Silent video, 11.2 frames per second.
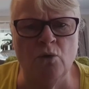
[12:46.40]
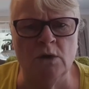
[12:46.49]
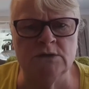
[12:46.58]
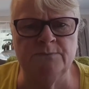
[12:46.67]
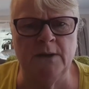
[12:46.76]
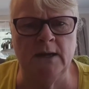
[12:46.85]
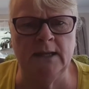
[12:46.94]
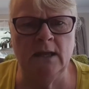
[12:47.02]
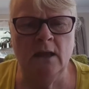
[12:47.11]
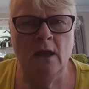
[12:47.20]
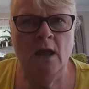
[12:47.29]
a quad bike.
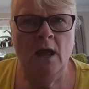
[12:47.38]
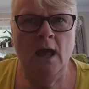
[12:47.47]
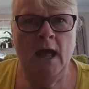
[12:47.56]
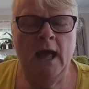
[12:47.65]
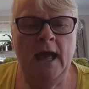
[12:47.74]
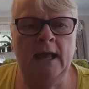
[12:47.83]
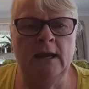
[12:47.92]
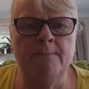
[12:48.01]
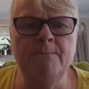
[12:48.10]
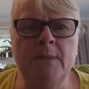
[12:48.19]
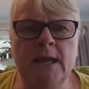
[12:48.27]
And
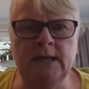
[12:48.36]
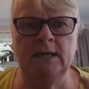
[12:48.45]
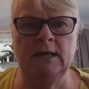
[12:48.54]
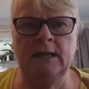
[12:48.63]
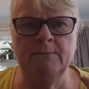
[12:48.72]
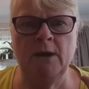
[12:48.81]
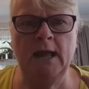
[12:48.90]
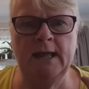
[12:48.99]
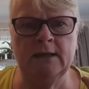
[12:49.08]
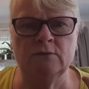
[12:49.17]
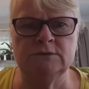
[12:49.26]
immediately my
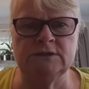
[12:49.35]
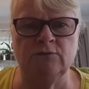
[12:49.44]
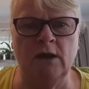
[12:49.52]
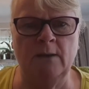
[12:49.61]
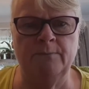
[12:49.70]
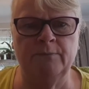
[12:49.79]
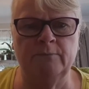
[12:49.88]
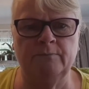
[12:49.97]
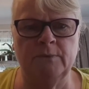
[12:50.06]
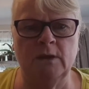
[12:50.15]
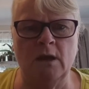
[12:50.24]
heckles are up.
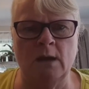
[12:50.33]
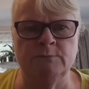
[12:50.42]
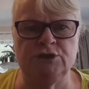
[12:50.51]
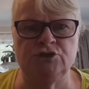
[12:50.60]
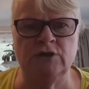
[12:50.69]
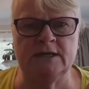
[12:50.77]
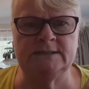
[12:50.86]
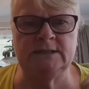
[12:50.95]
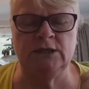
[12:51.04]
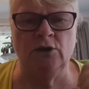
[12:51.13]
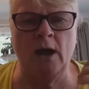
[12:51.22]
I'm
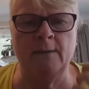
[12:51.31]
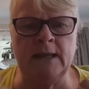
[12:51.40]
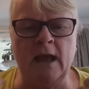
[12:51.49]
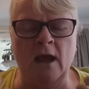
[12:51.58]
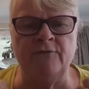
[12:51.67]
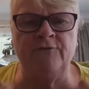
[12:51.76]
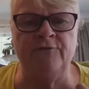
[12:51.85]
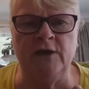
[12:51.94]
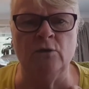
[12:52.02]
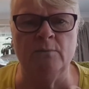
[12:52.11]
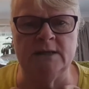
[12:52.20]
stressed. You know, I, get, I
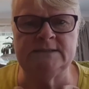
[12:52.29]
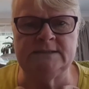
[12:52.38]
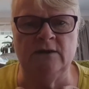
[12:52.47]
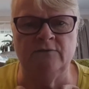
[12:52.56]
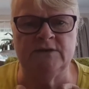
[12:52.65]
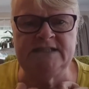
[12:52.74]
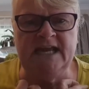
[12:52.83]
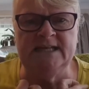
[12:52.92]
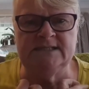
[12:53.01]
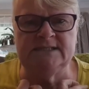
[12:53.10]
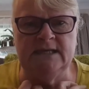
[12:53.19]
feel myself
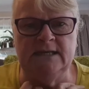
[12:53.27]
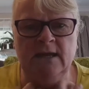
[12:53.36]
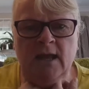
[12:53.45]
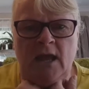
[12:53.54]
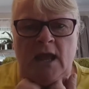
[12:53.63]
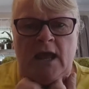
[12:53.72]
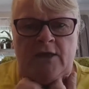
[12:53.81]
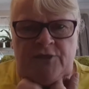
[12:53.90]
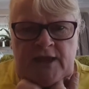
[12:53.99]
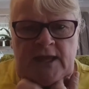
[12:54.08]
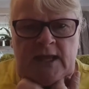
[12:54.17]
tensing
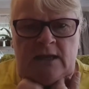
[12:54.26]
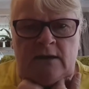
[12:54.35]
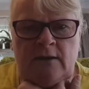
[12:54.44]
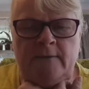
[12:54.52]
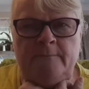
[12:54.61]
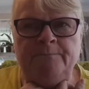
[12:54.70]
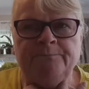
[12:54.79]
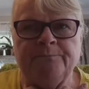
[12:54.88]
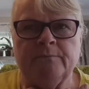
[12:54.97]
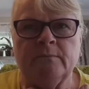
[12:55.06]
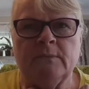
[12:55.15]
and thinking,
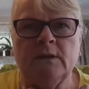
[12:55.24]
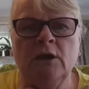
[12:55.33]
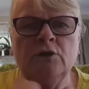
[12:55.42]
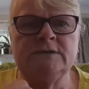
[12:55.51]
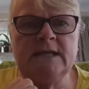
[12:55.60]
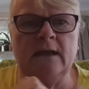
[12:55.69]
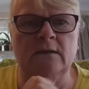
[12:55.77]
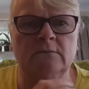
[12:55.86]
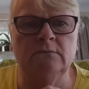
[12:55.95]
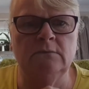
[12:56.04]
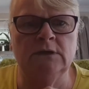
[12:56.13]
who's that?
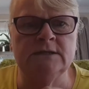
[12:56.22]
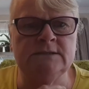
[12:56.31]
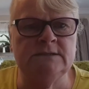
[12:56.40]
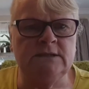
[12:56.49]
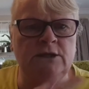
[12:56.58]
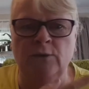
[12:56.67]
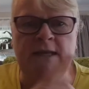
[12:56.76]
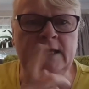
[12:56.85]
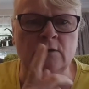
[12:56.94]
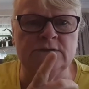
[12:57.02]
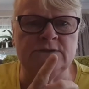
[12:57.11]
because you know
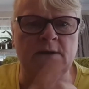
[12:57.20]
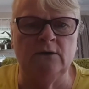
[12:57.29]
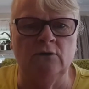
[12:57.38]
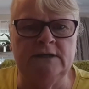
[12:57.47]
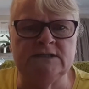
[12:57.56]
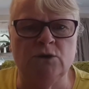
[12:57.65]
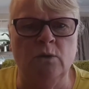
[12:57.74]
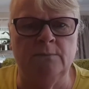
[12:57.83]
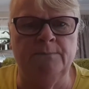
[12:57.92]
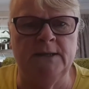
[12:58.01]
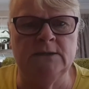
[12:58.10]
he goes around on his
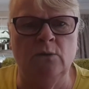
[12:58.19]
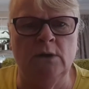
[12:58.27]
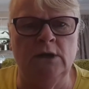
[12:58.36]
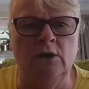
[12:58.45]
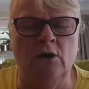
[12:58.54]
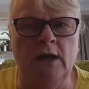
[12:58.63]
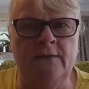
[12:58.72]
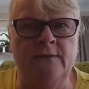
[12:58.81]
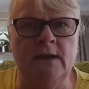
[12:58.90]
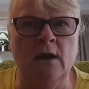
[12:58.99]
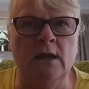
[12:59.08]
quad bike quite a lot
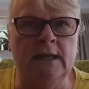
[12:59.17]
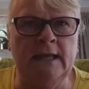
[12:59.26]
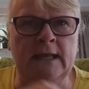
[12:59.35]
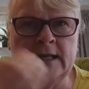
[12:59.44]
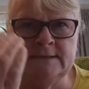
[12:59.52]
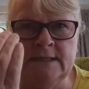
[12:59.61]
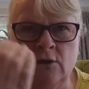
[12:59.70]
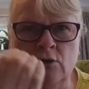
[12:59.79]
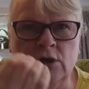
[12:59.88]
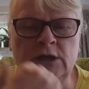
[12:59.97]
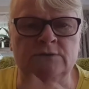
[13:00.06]
and then i as it got